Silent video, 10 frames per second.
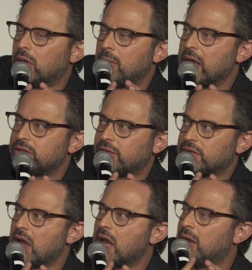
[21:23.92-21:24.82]
amounts of
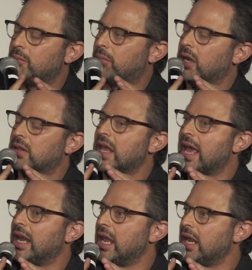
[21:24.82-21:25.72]
time, but at
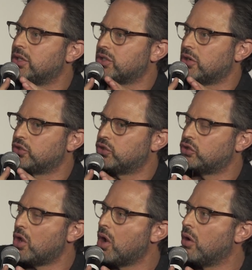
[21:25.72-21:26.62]
that age are
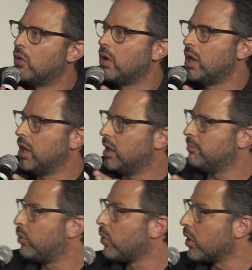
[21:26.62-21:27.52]
so
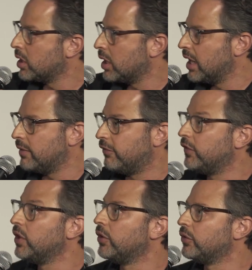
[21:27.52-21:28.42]
important and
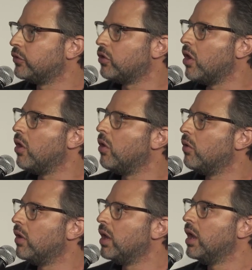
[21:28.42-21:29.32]
feel
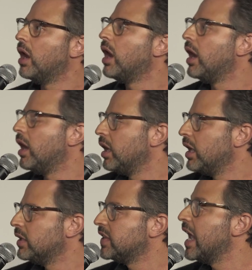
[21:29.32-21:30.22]
so
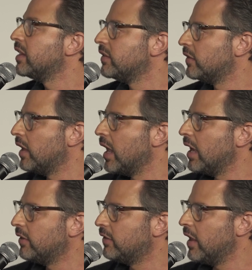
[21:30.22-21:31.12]
intense and
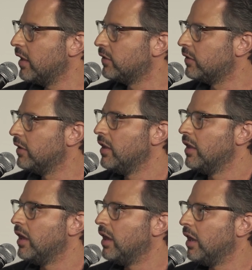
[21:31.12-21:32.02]
high stakes.
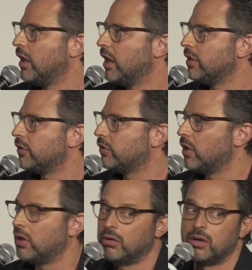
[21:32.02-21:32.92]
And
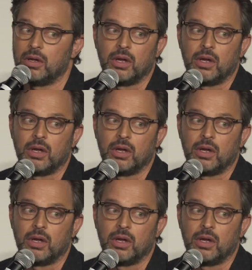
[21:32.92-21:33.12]
so